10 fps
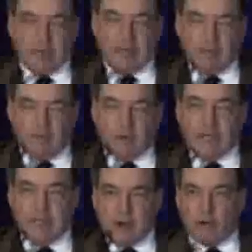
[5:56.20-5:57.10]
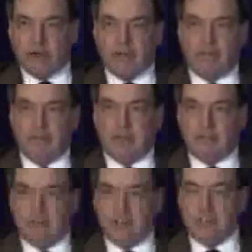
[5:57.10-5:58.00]
have a very narrow
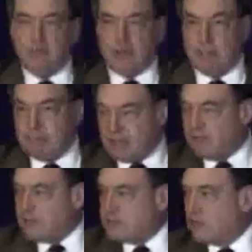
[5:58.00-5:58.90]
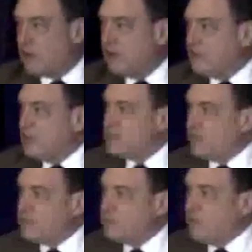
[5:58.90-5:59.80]
definition of what the benefits are.
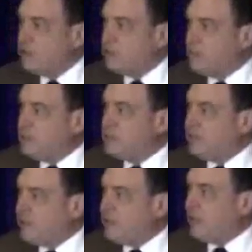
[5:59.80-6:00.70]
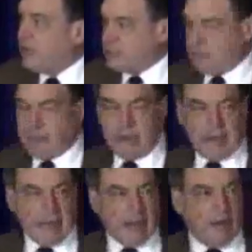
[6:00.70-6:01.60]
So there's multiple different thoughts about
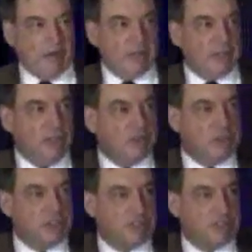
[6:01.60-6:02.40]
how you can